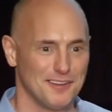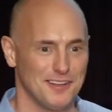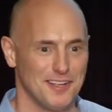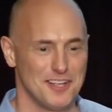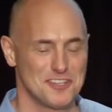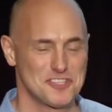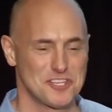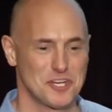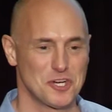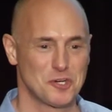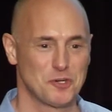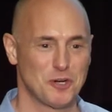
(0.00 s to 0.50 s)

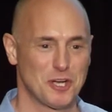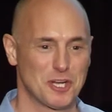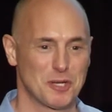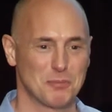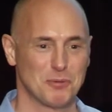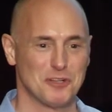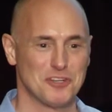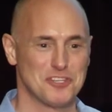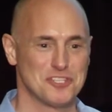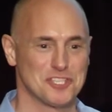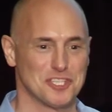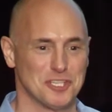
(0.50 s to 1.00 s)
It's
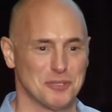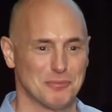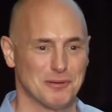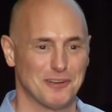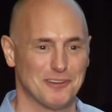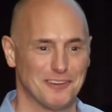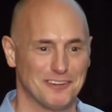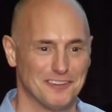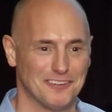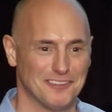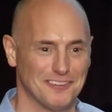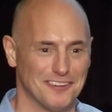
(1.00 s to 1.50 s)
incredibly cheap,
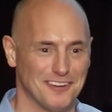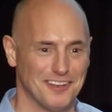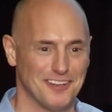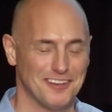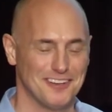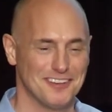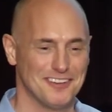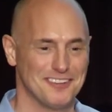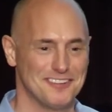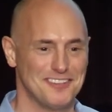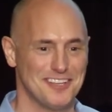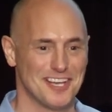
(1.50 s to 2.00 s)
right?
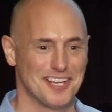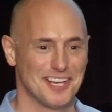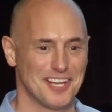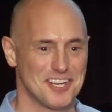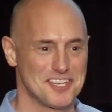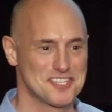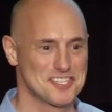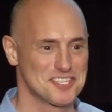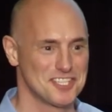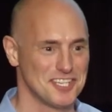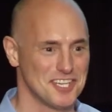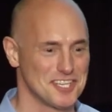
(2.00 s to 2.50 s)
The
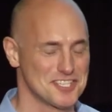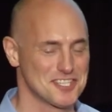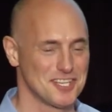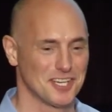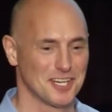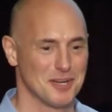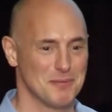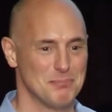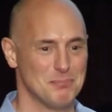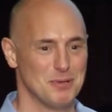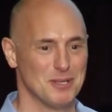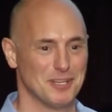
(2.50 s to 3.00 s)
LHC is
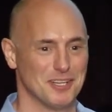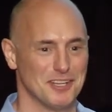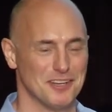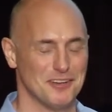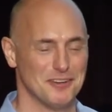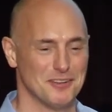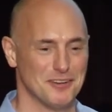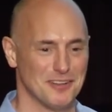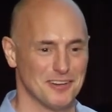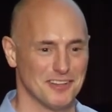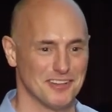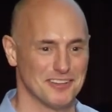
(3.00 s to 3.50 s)
like a
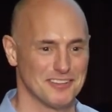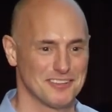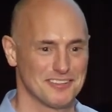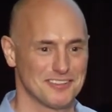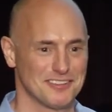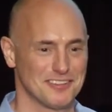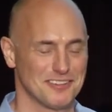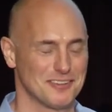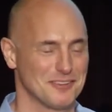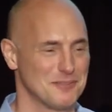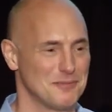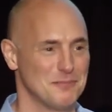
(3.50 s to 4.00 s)
billion
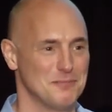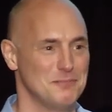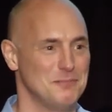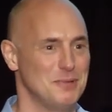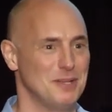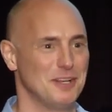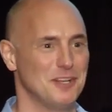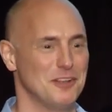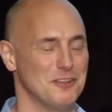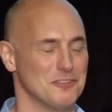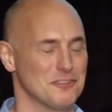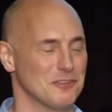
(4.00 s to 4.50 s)
dollars,
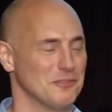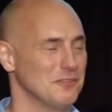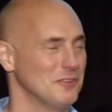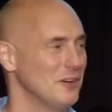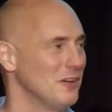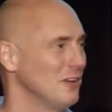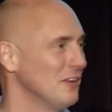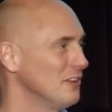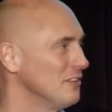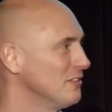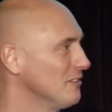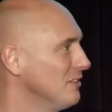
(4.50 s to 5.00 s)
billions of
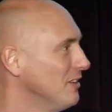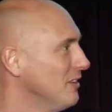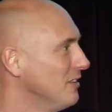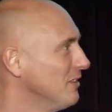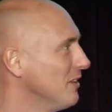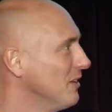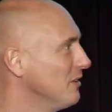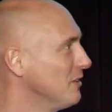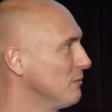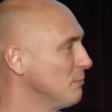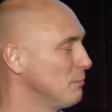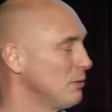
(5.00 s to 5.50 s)
dollars. The,
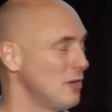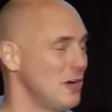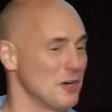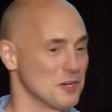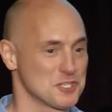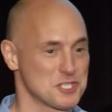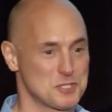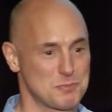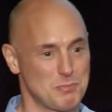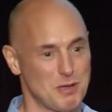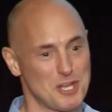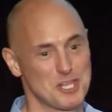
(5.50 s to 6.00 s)
the, the
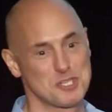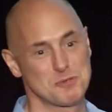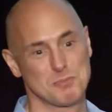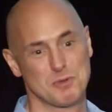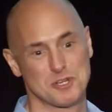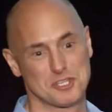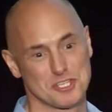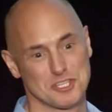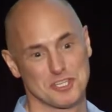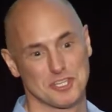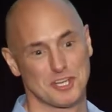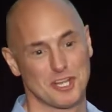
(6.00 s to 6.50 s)
Planck space
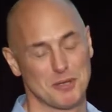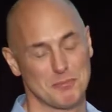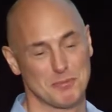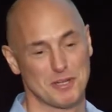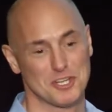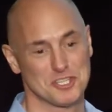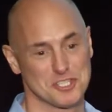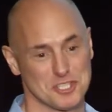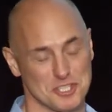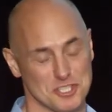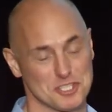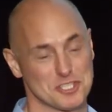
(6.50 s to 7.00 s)
mission that I
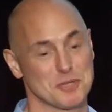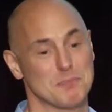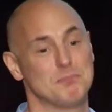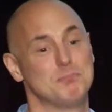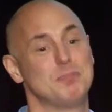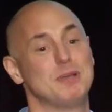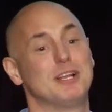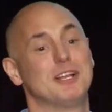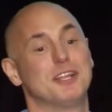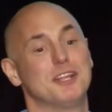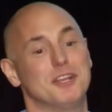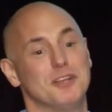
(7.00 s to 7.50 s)
mentioned is a
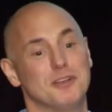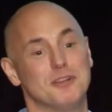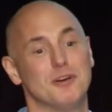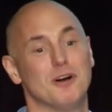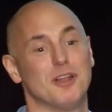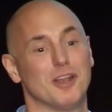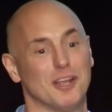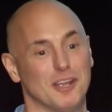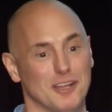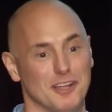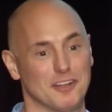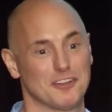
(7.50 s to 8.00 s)
billion
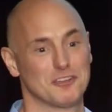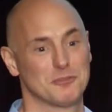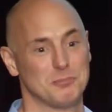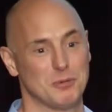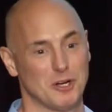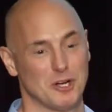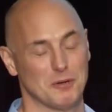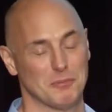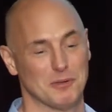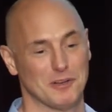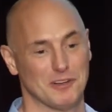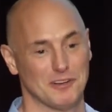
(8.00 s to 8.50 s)
dollar
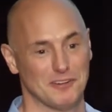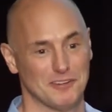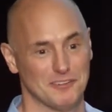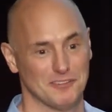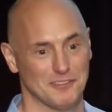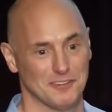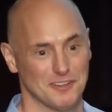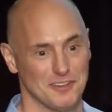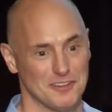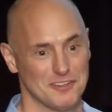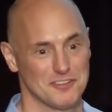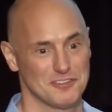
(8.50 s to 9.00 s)
experiment,
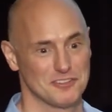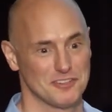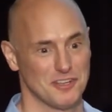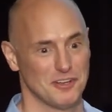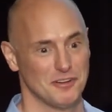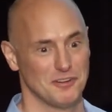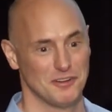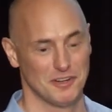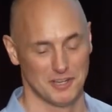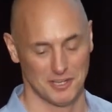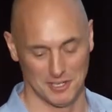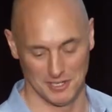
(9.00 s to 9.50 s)
right?
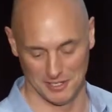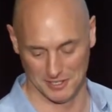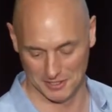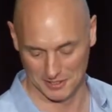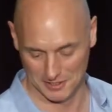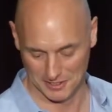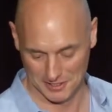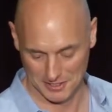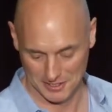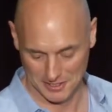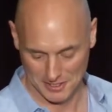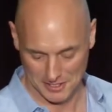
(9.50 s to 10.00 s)
So uh,
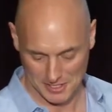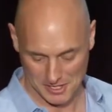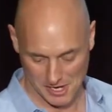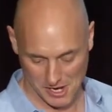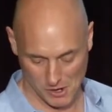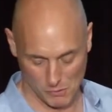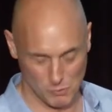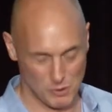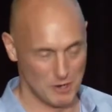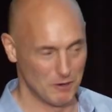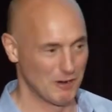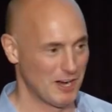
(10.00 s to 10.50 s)

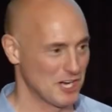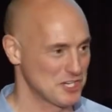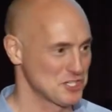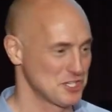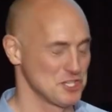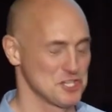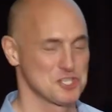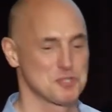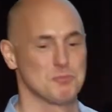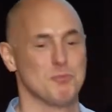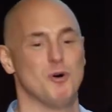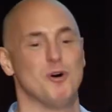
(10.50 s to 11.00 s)
uh, we're
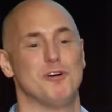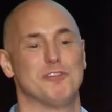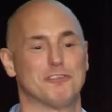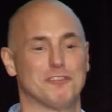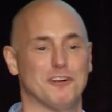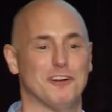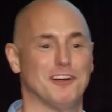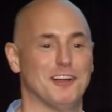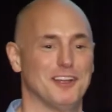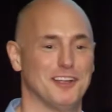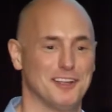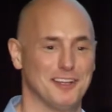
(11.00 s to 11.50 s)
actually small
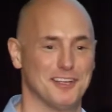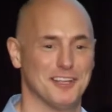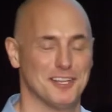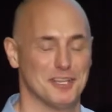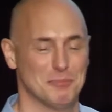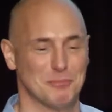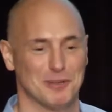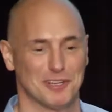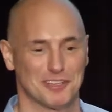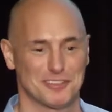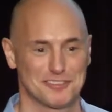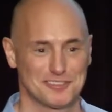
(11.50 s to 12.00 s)
fry in
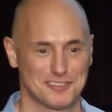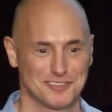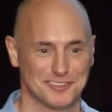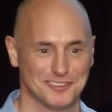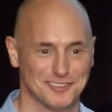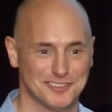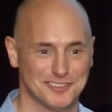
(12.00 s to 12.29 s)
the mix.